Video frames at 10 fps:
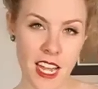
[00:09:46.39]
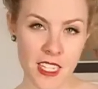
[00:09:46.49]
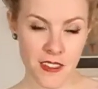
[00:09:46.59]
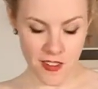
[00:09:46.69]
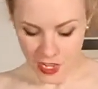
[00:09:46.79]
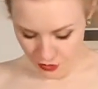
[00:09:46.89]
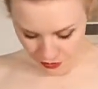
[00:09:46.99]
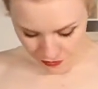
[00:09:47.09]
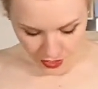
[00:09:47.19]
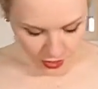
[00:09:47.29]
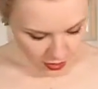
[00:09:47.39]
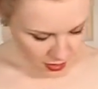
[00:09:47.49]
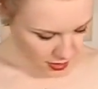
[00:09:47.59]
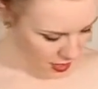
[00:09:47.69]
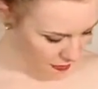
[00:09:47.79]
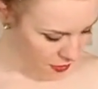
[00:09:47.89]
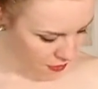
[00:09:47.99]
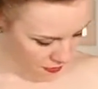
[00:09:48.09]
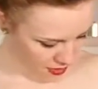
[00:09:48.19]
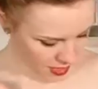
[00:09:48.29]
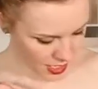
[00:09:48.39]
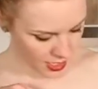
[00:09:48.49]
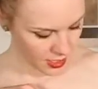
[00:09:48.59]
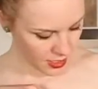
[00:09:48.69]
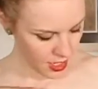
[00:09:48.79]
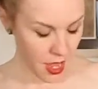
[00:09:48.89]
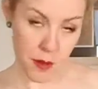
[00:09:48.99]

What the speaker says: test fit reveals a few different things.